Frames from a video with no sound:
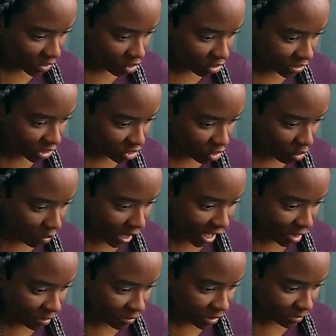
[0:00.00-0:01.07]
on this whole
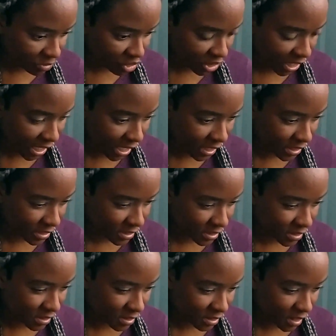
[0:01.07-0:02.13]
album, she
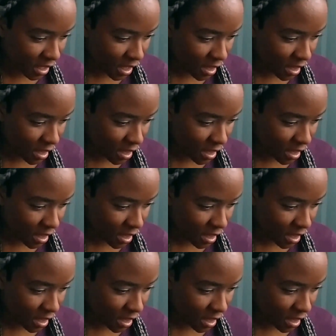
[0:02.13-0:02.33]
has